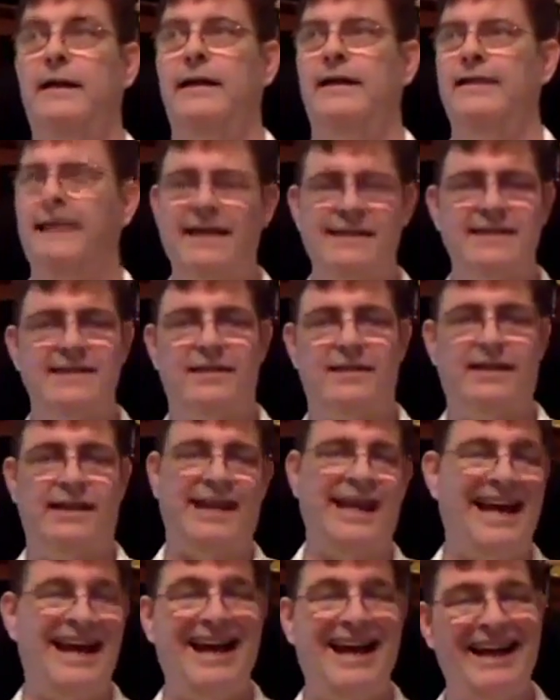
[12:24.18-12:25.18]
That's
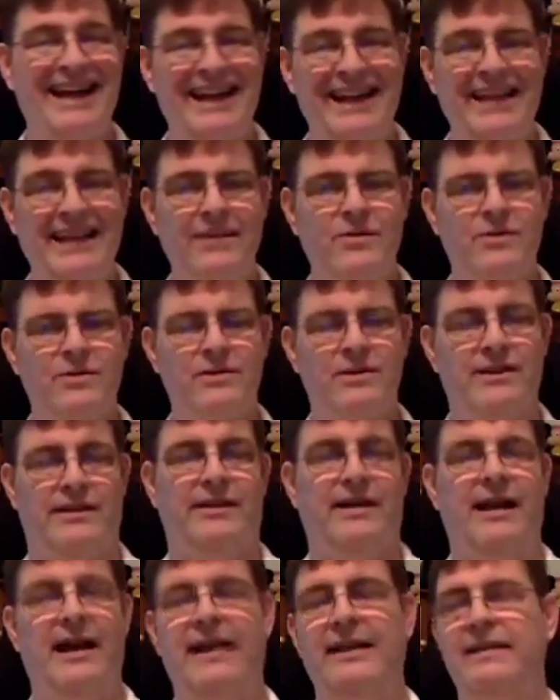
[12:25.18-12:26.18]
kind of interesting.
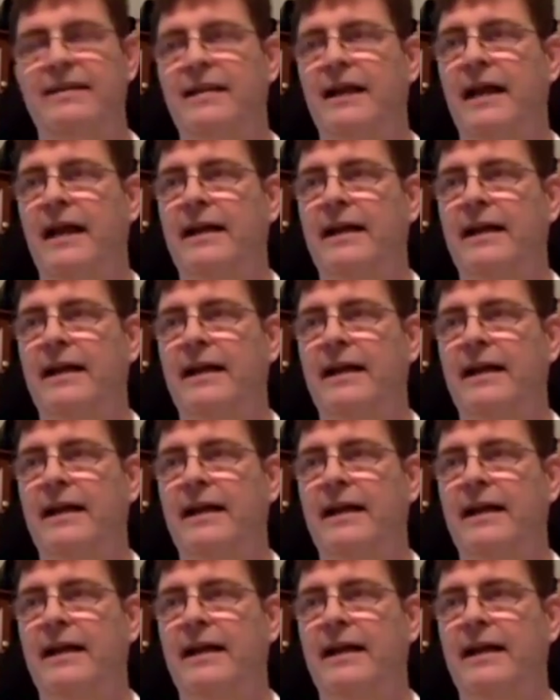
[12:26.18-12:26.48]
I